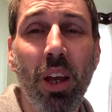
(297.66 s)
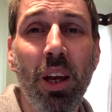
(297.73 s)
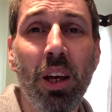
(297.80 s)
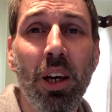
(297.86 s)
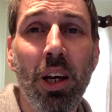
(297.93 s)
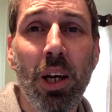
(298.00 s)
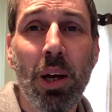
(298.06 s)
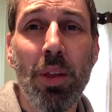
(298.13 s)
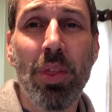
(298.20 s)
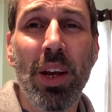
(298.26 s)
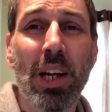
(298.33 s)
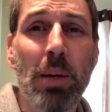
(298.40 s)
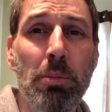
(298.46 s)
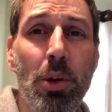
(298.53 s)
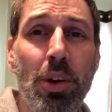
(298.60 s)
Then
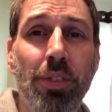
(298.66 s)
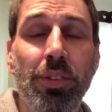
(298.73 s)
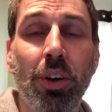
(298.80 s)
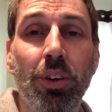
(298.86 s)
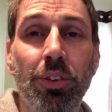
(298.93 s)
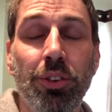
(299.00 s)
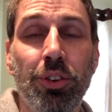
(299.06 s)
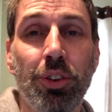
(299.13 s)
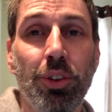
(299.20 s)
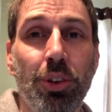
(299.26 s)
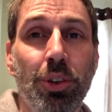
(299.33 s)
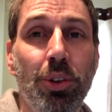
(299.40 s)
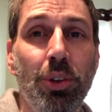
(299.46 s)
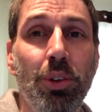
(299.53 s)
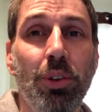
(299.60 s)
I moved on
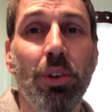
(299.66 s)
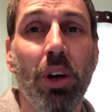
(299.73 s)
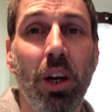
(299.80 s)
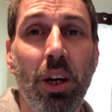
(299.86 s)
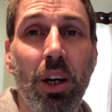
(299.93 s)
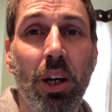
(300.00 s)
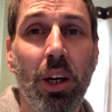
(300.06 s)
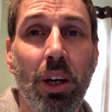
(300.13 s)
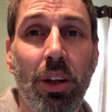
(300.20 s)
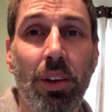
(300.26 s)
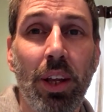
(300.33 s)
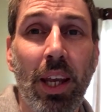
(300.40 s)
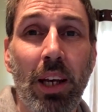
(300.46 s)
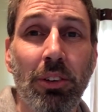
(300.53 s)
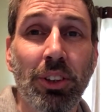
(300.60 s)
to
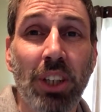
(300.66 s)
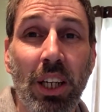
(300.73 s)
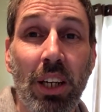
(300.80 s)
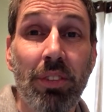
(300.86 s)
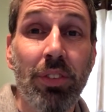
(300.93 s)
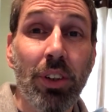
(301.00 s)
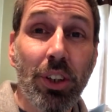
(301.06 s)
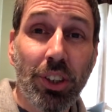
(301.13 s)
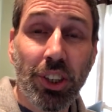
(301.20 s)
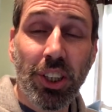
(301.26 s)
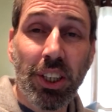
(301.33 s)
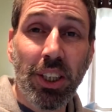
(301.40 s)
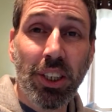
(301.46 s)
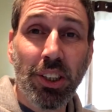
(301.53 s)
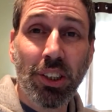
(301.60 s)
the Kawasaki
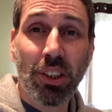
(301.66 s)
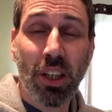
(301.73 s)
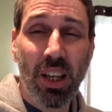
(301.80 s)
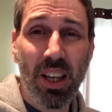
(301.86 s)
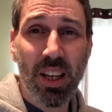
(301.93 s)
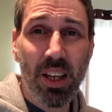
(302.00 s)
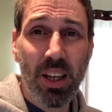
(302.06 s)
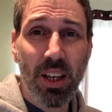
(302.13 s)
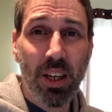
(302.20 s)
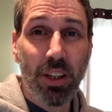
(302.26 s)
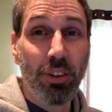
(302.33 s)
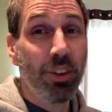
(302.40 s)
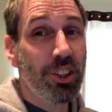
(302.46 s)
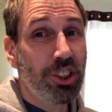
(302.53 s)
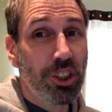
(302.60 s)
Versys,
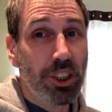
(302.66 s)
another